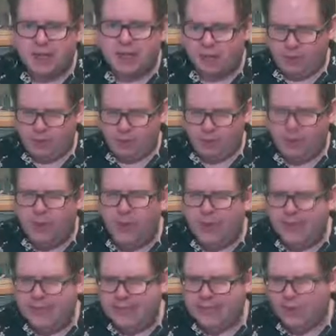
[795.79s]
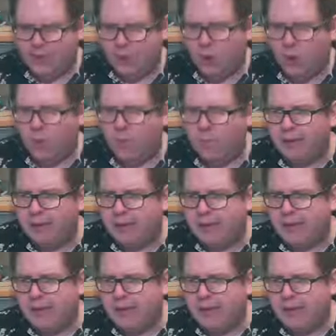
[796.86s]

But the police caught me.